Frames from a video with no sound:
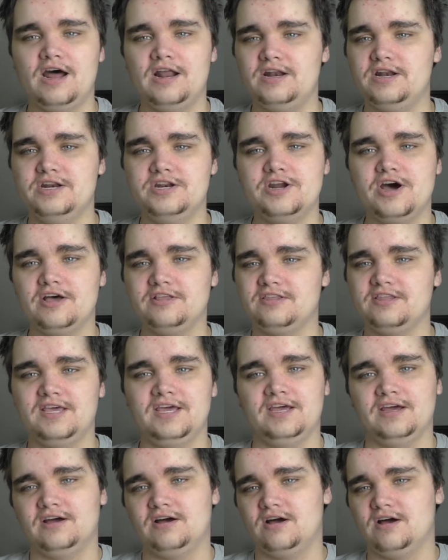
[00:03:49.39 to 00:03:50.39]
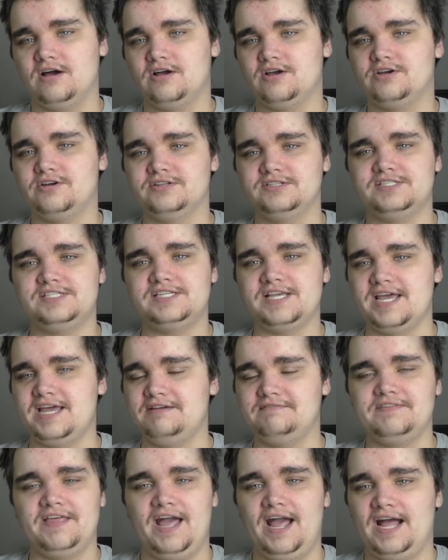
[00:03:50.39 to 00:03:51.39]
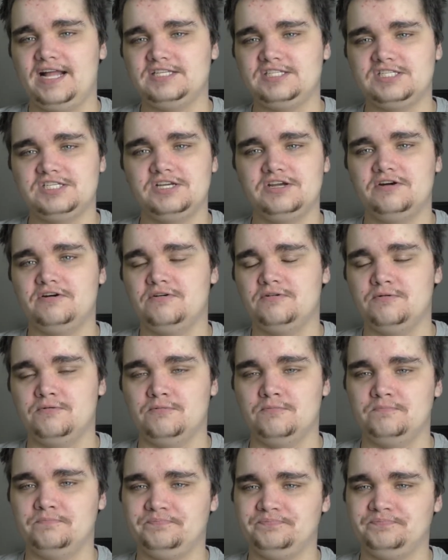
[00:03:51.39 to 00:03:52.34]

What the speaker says: nothing could save that. So